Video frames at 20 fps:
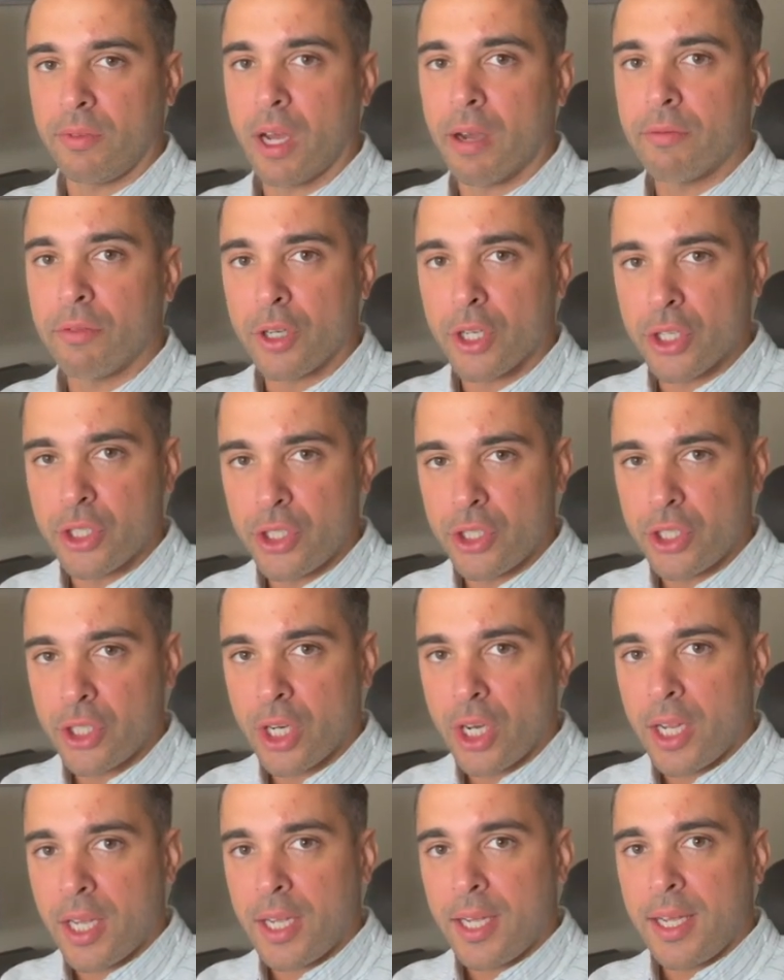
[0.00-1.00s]
coverage
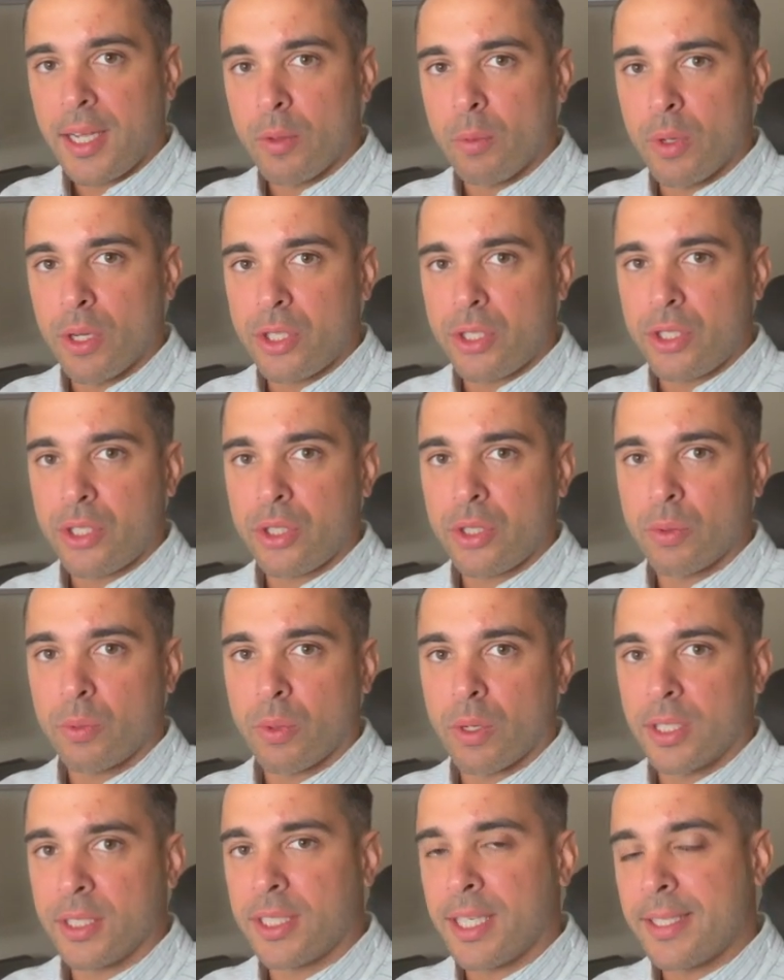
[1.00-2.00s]
which
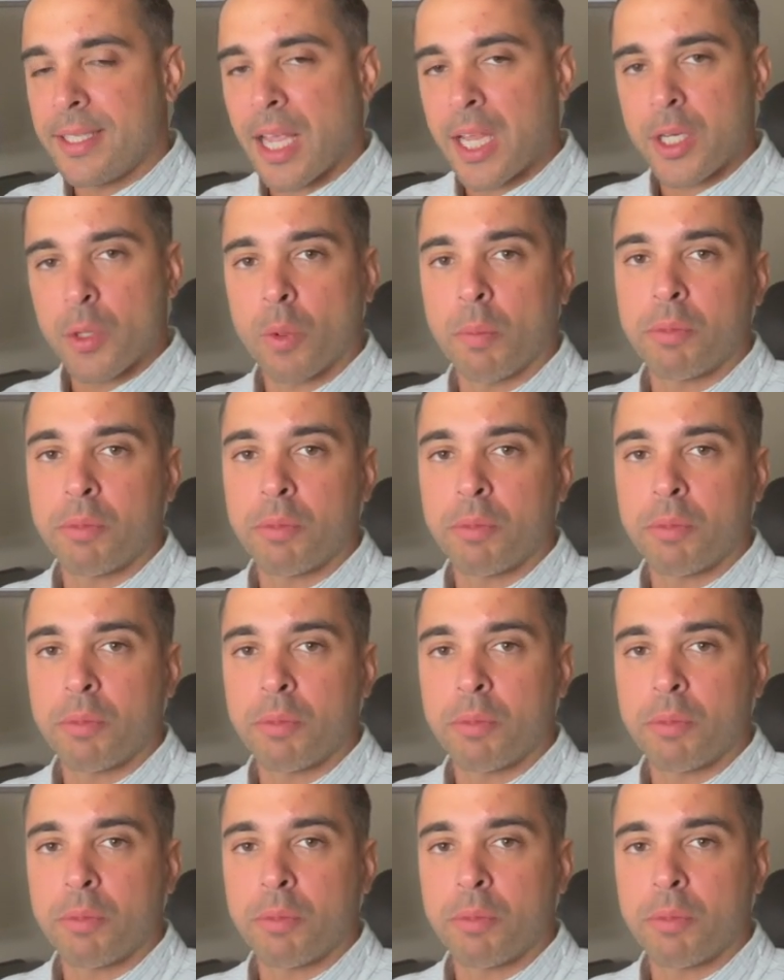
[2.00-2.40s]
was his annual